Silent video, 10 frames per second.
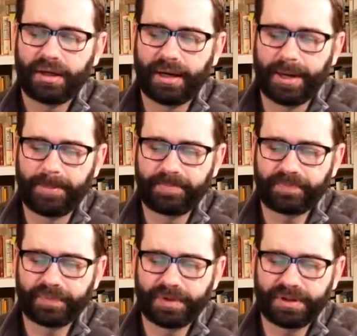
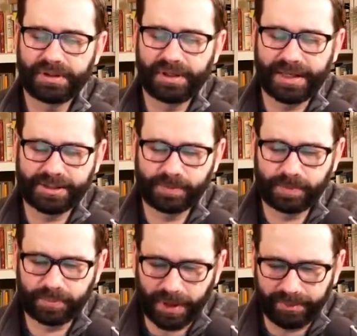Um, and that's
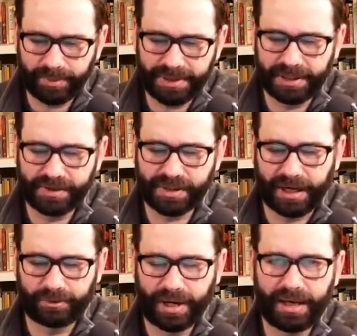probably because
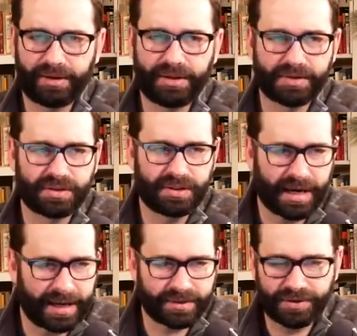Iran is
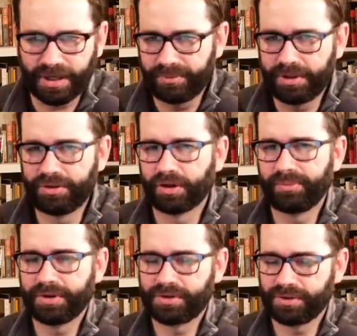not some
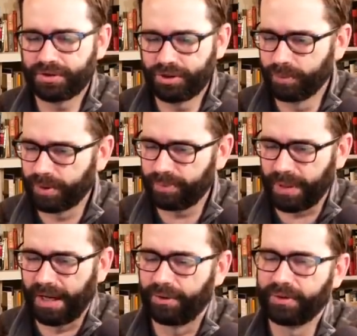enormous
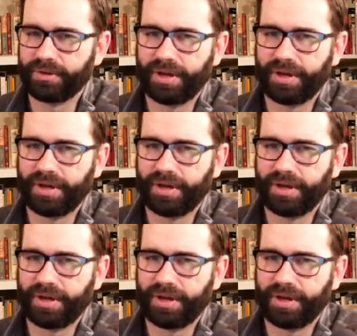superpower.